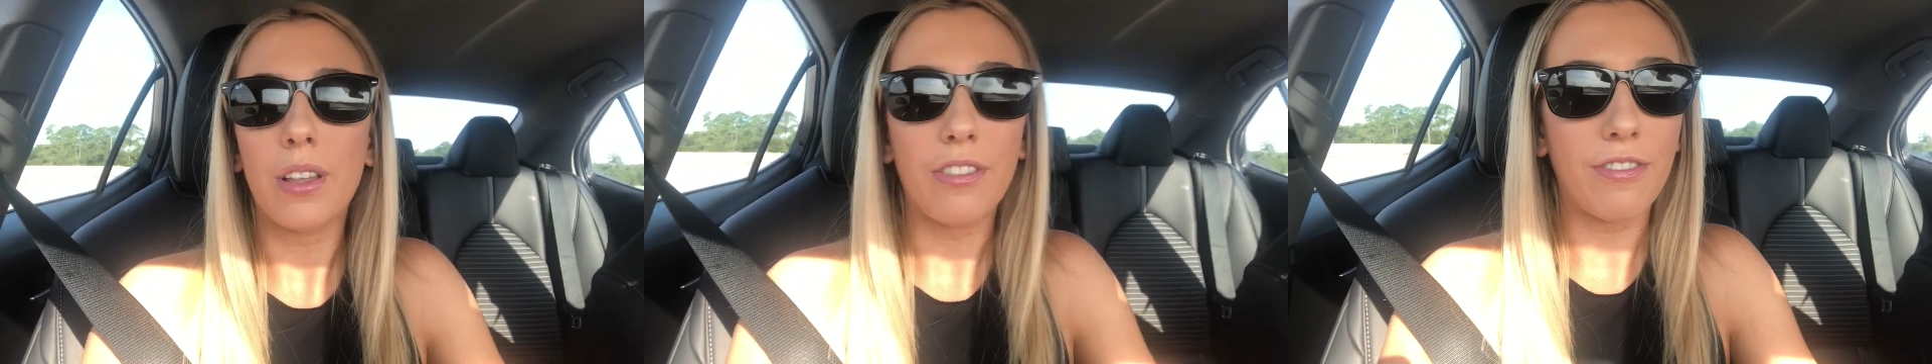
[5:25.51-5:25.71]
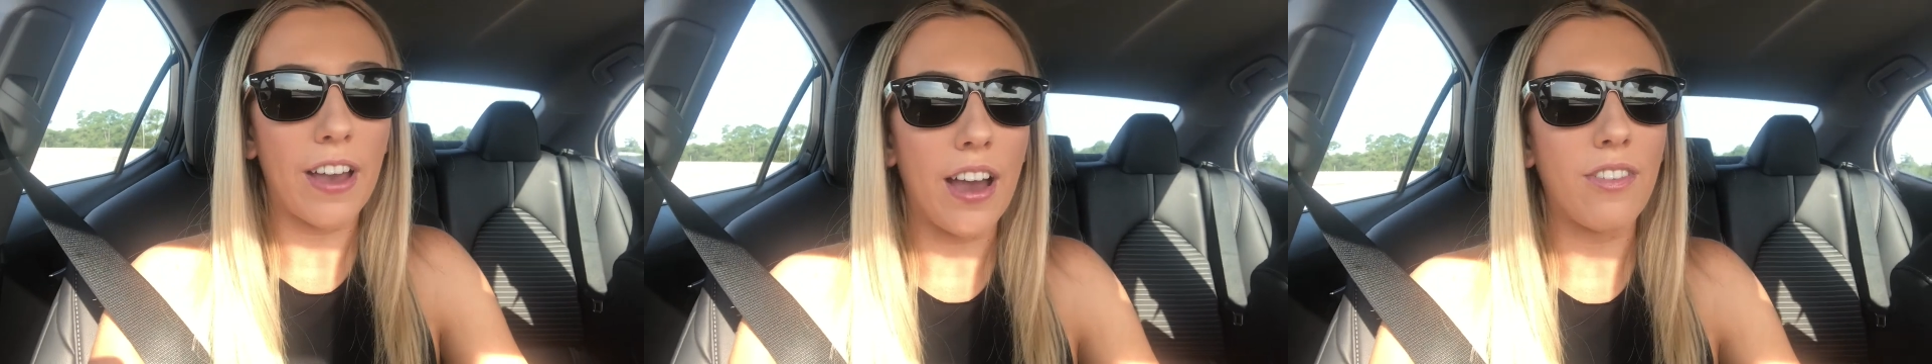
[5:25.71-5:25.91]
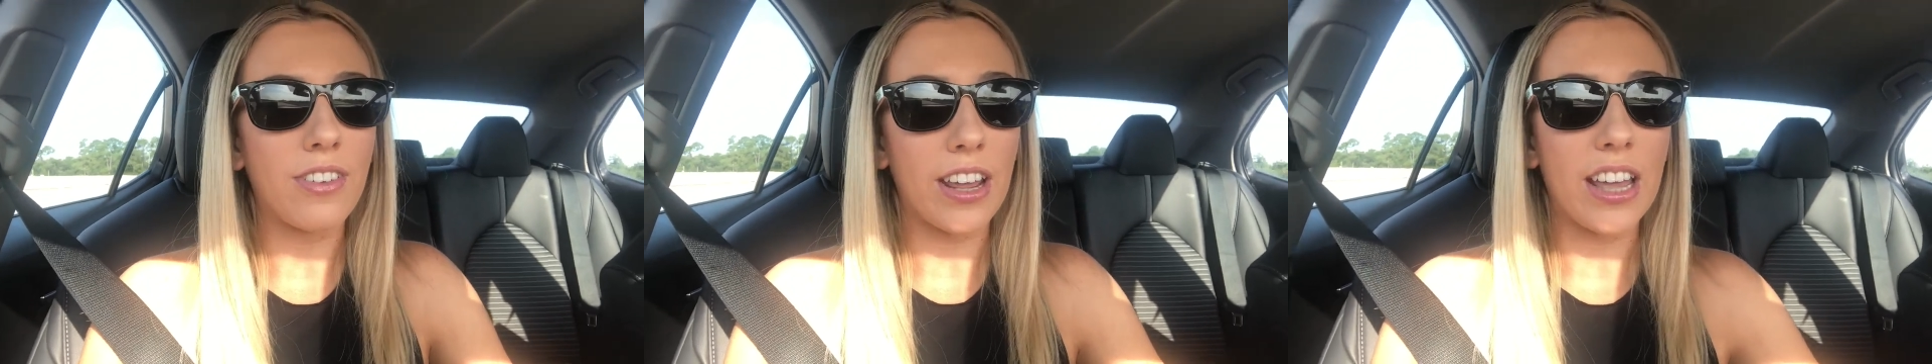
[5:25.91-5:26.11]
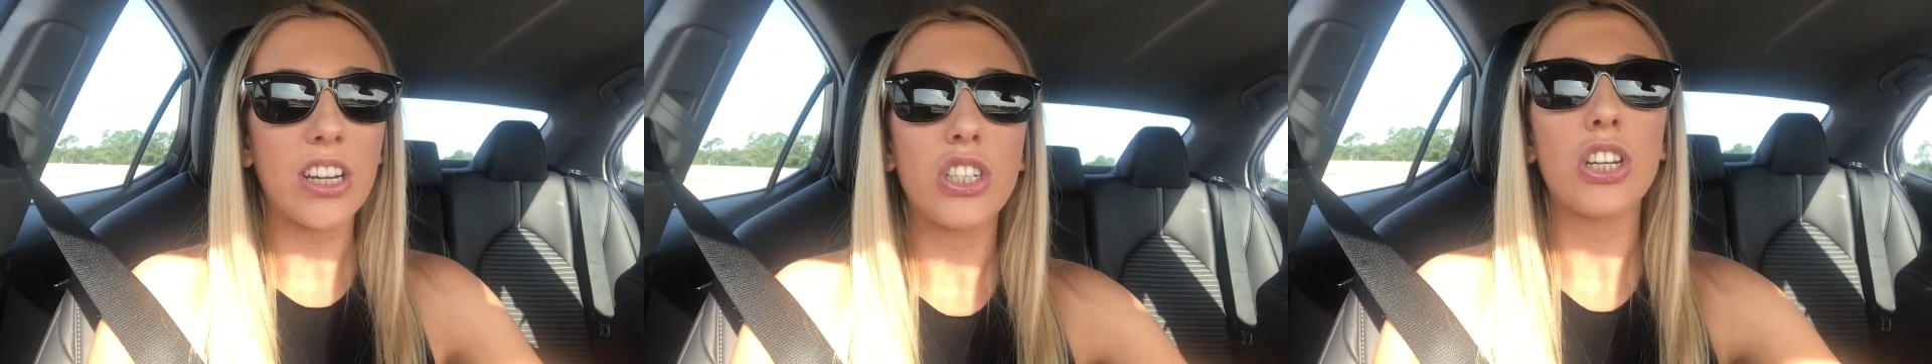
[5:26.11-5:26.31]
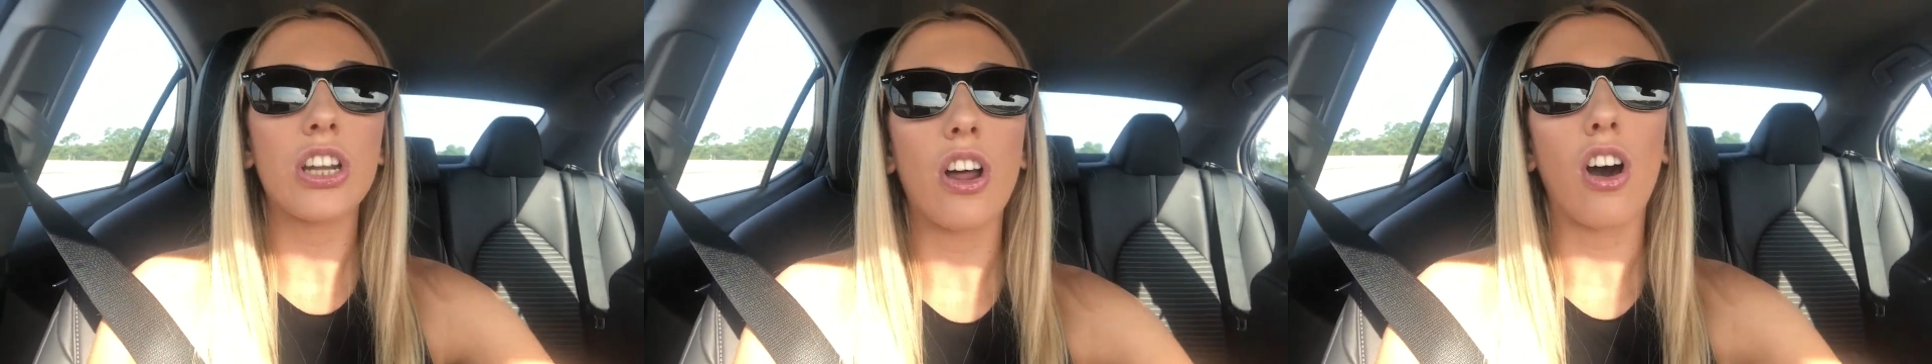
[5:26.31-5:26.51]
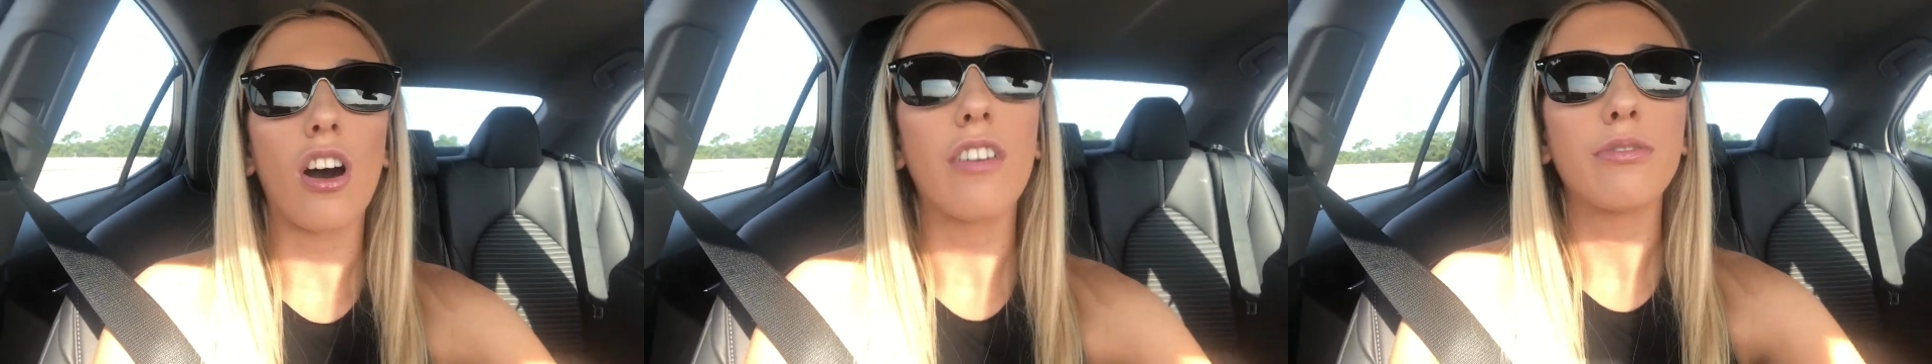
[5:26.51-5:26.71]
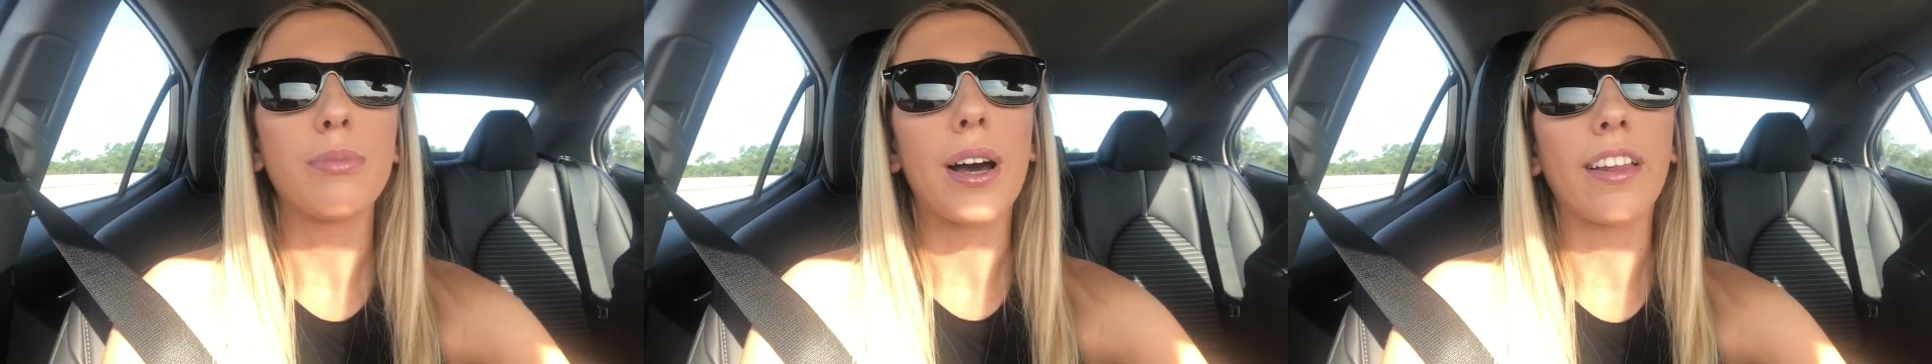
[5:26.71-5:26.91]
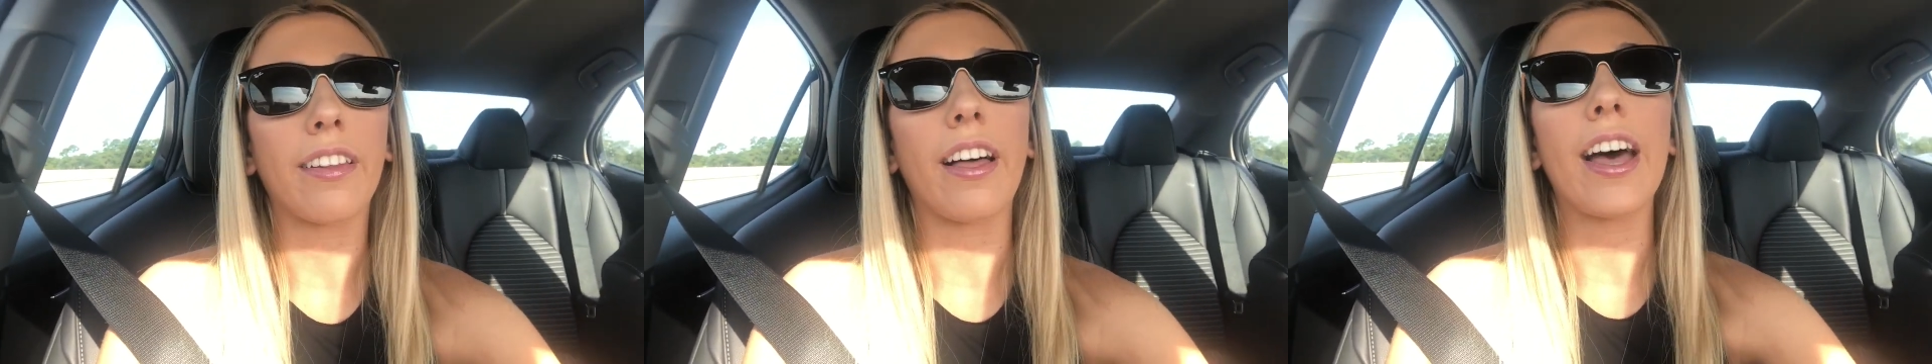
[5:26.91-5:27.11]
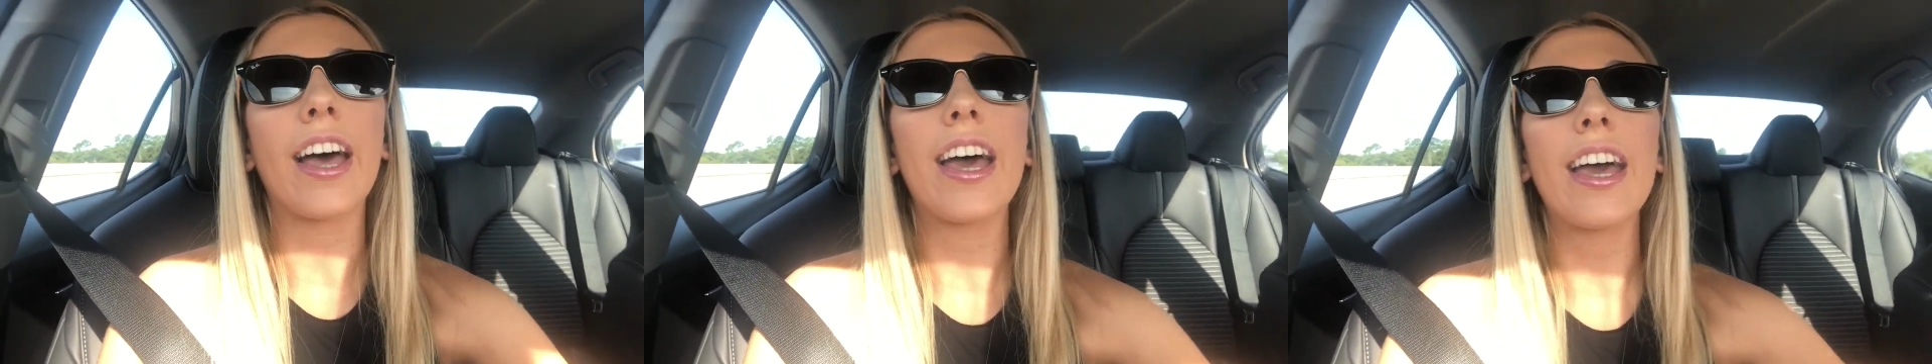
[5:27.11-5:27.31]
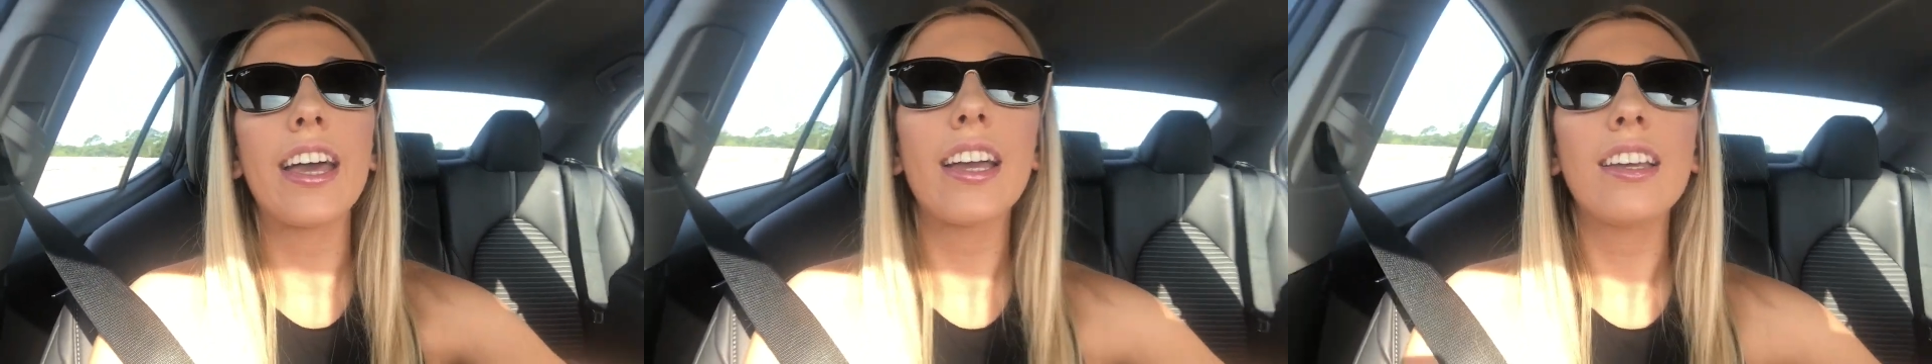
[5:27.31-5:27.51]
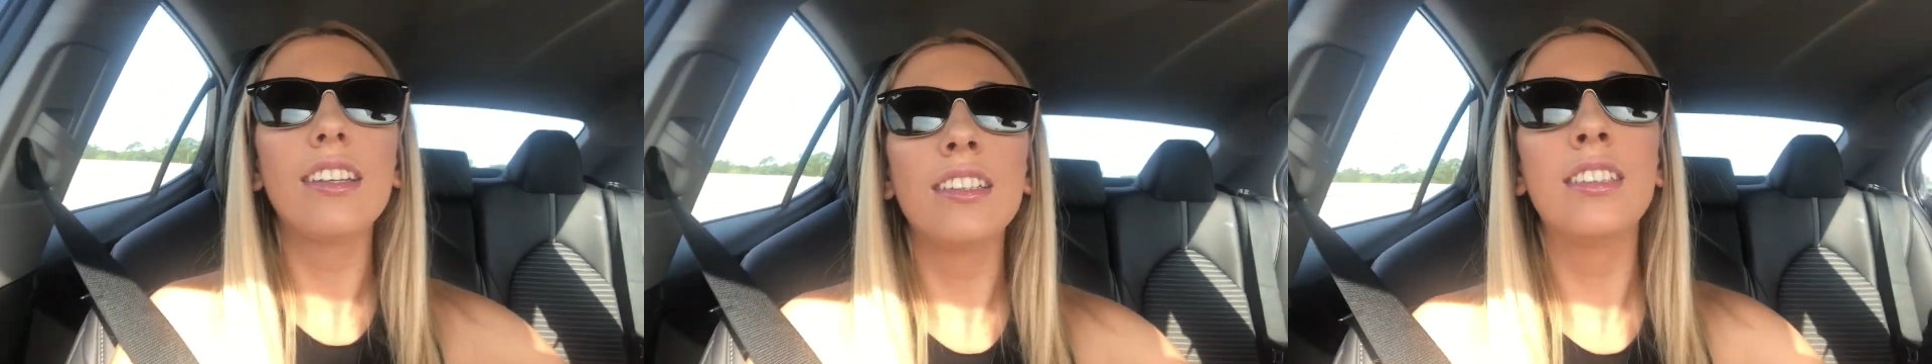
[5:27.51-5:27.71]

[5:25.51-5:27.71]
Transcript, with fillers: the foundation off my leg.